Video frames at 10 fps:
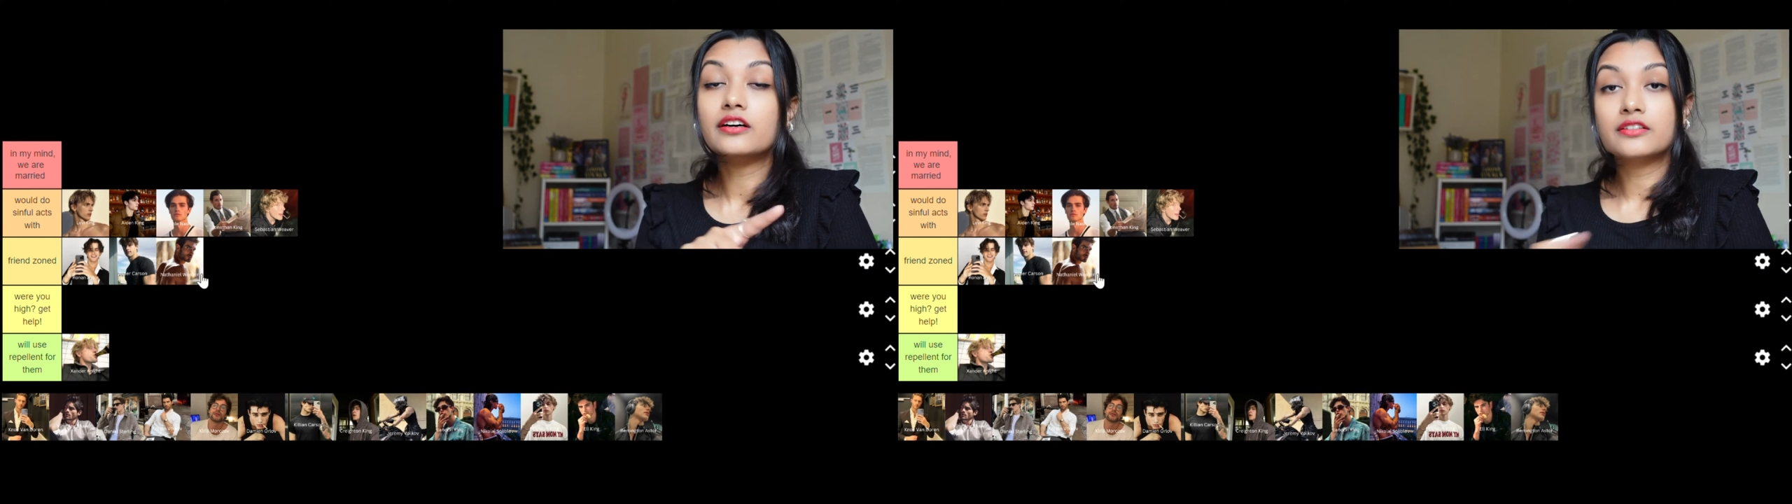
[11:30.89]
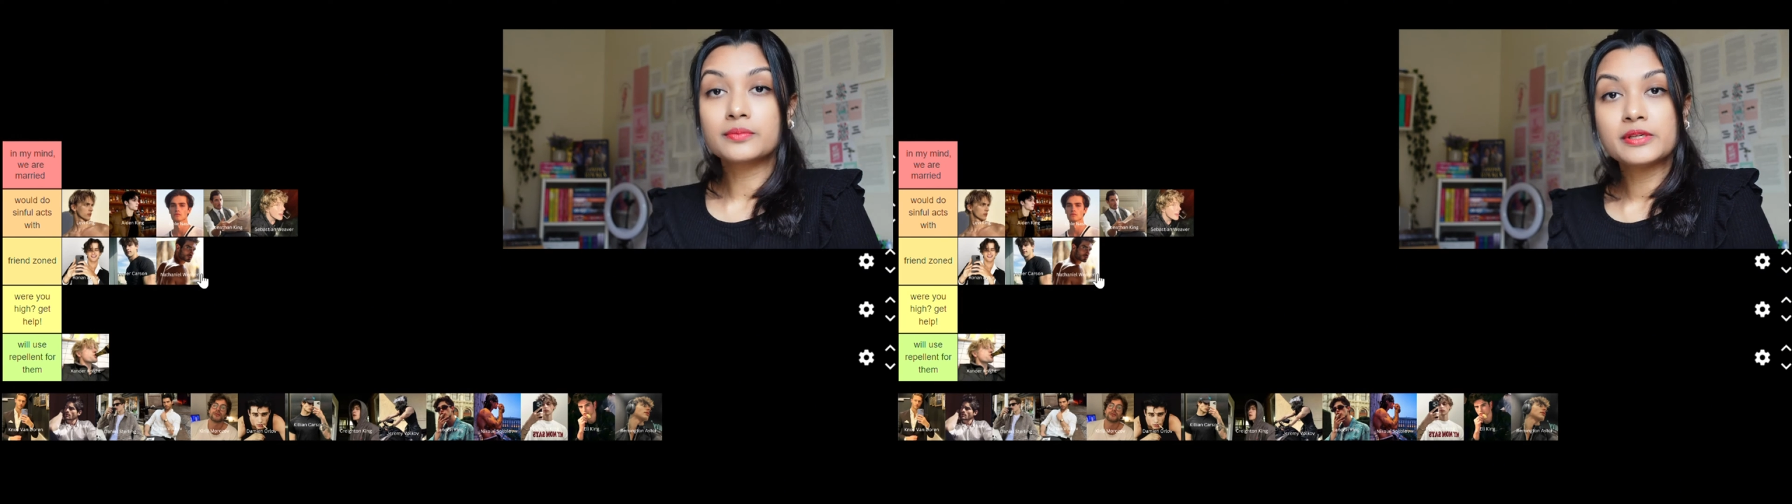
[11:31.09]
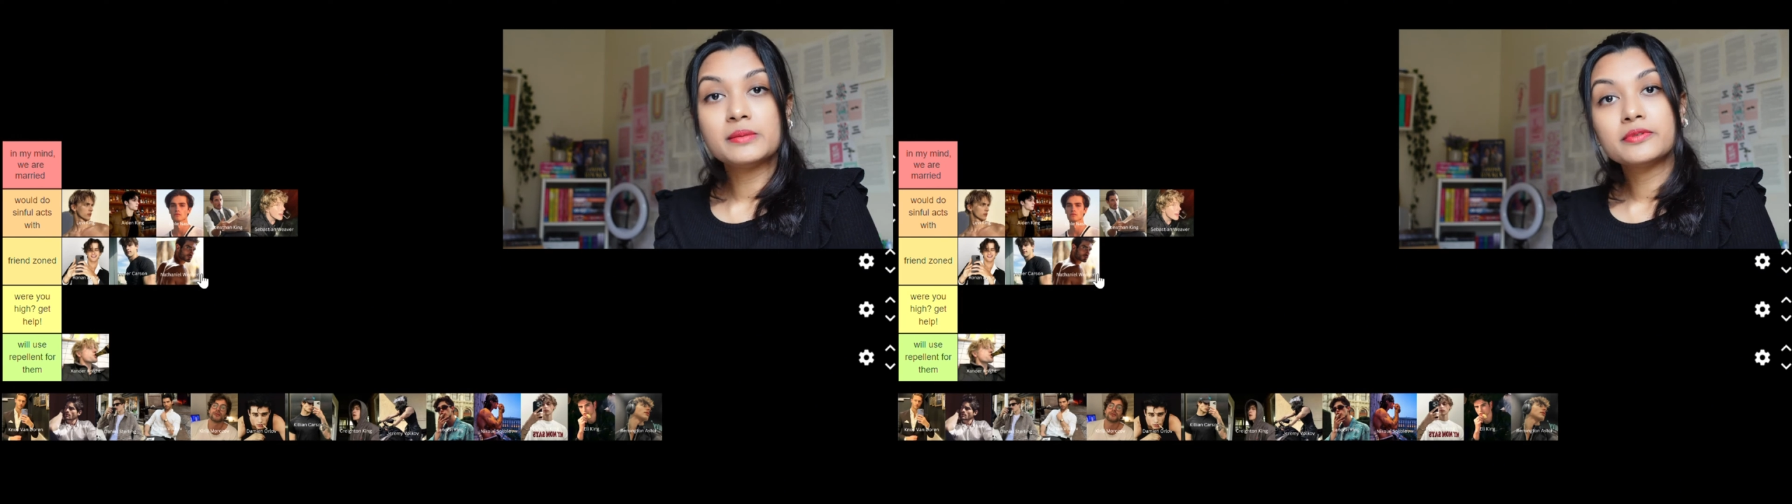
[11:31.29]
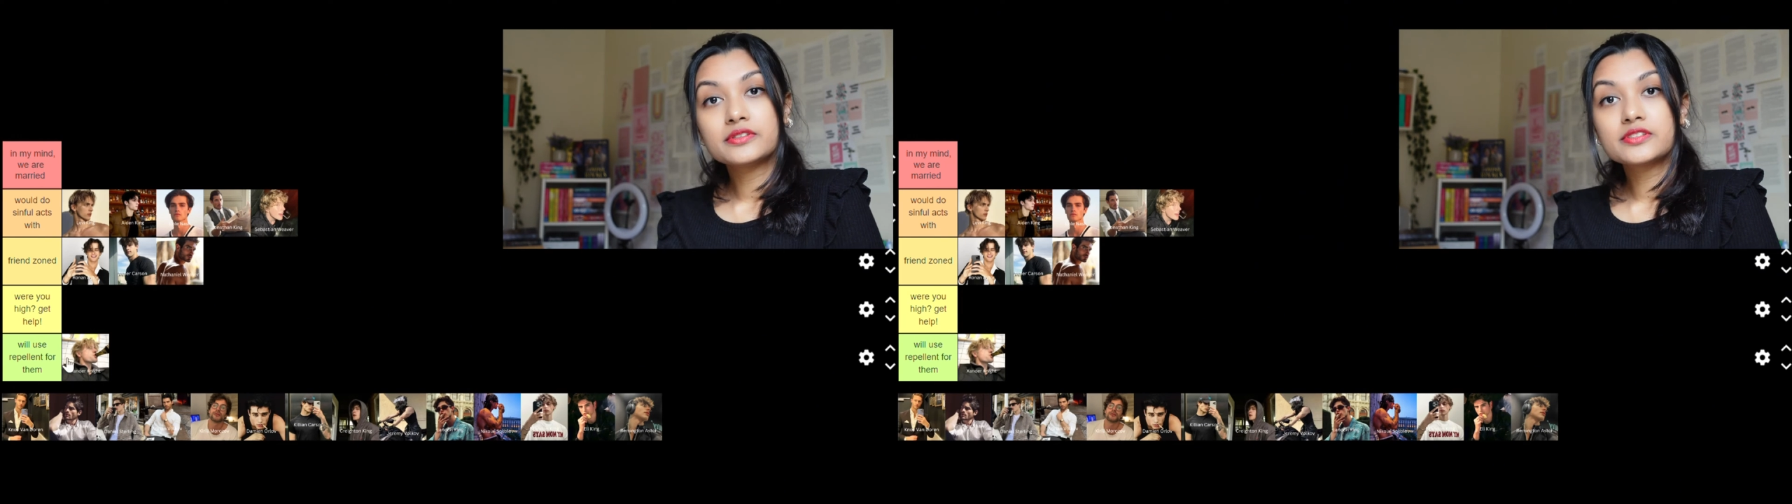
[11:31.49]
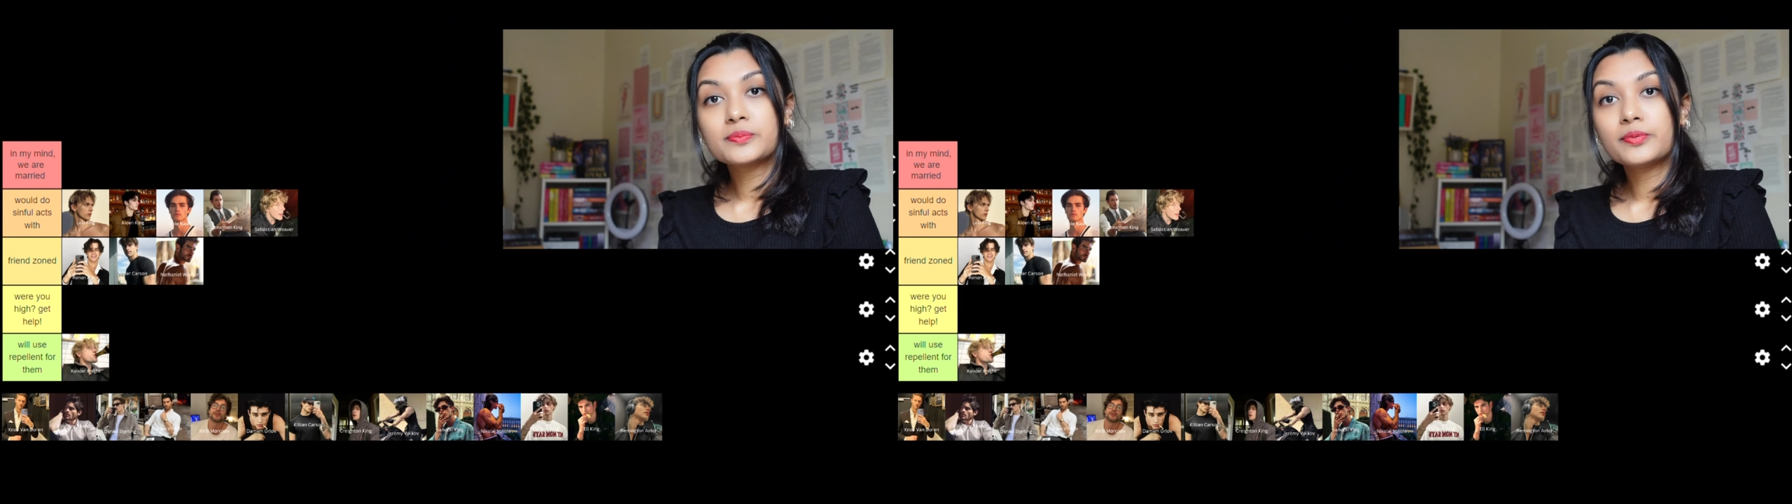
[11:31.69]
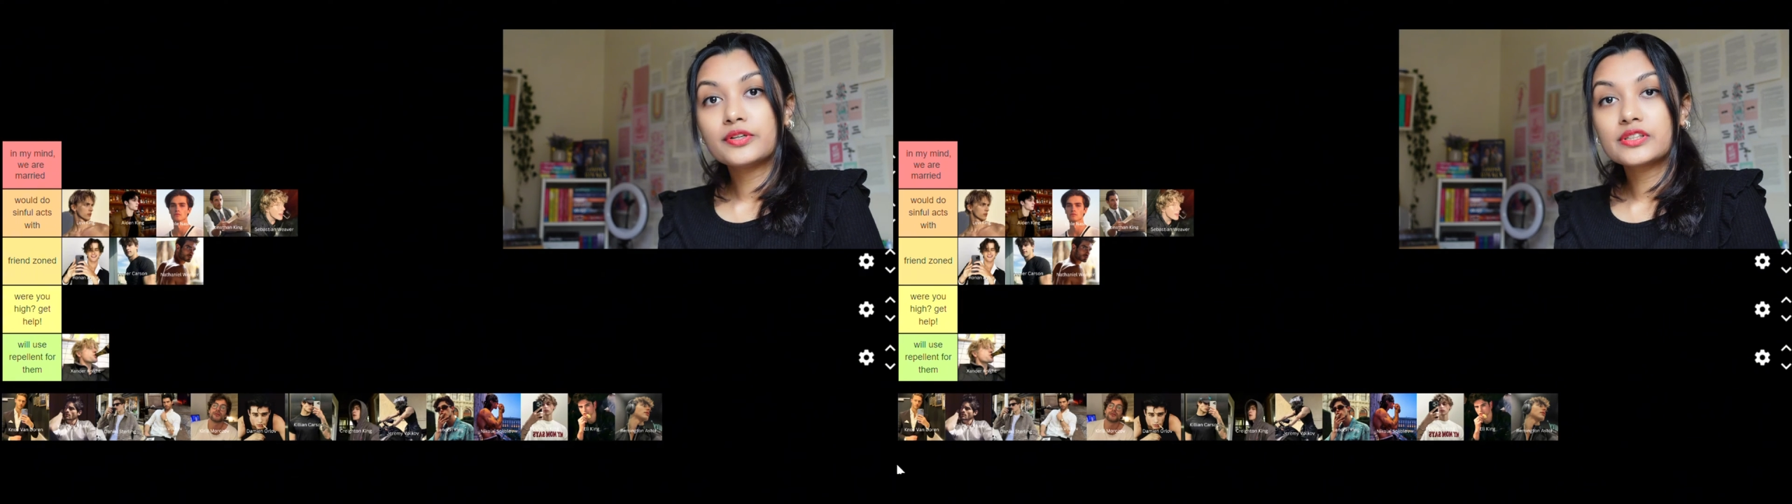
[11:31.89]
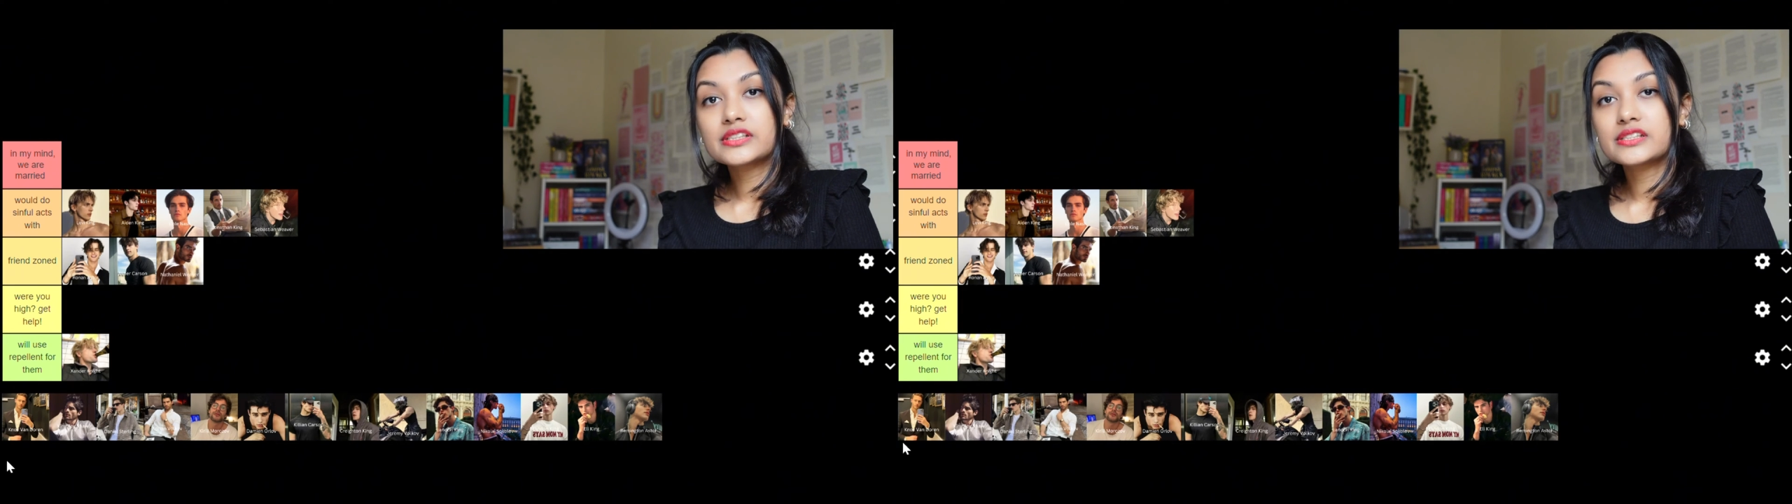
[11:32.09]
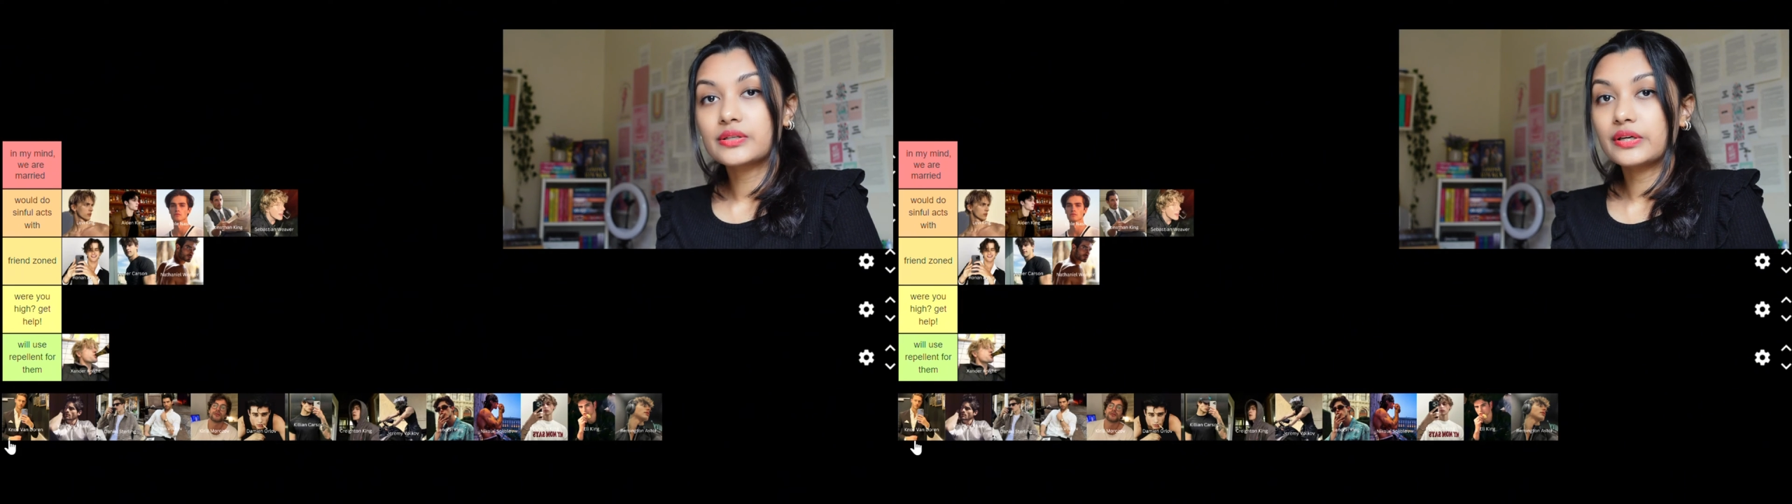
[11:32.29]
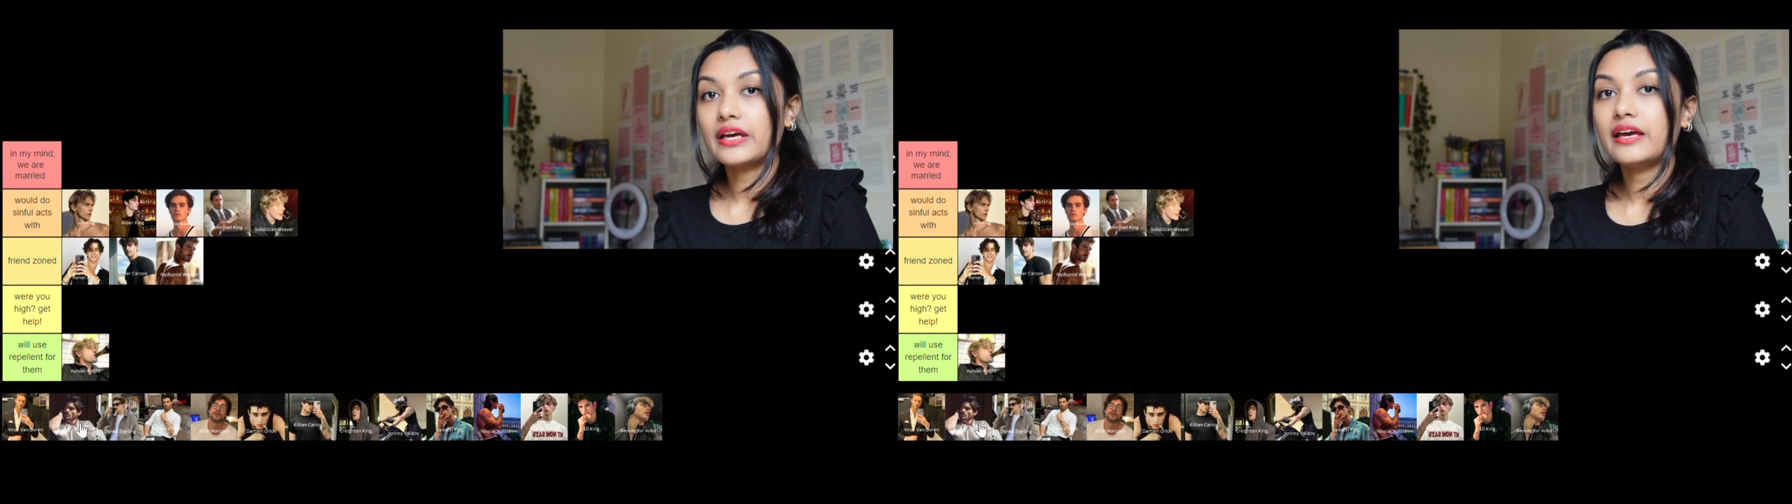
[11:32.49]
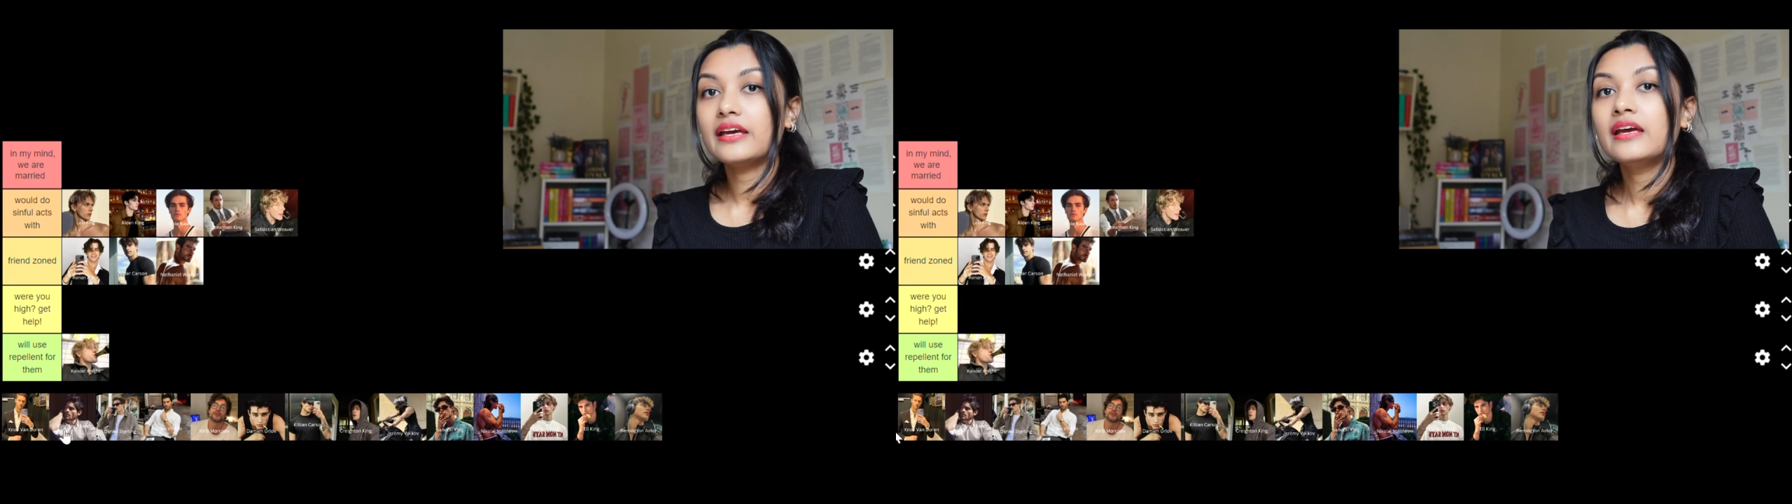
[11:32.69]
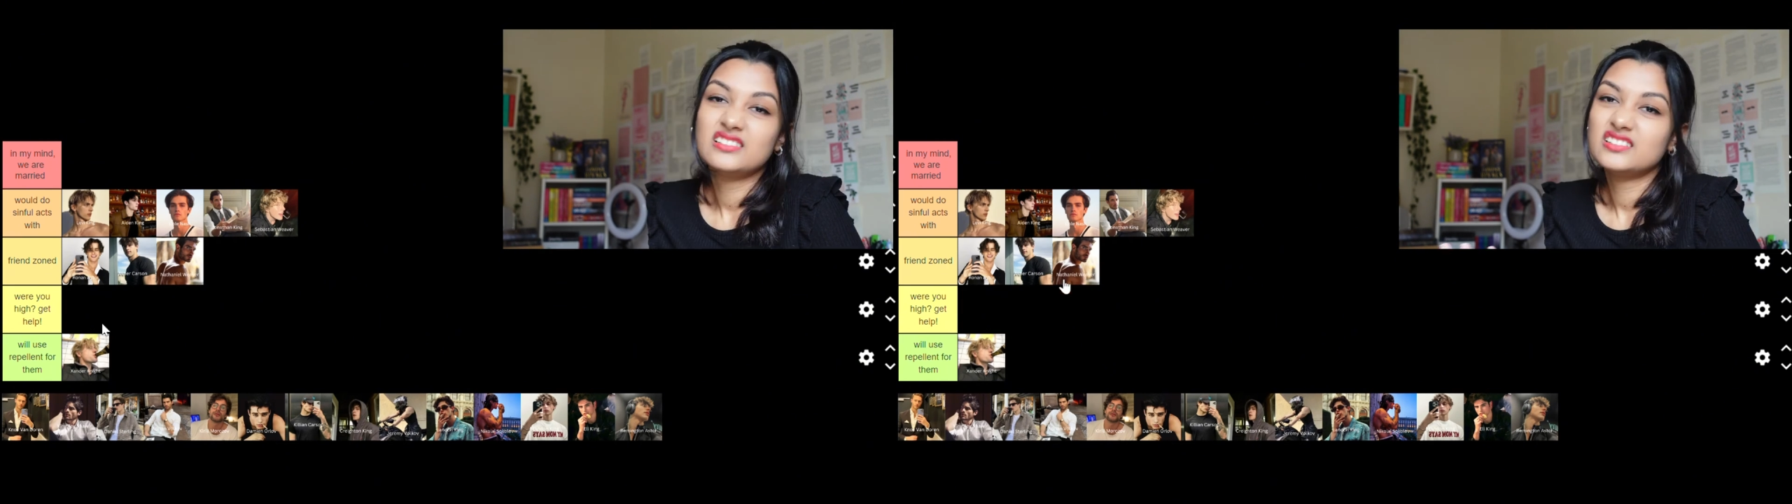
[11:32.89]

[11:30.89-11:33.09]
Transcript: other people's books, okay?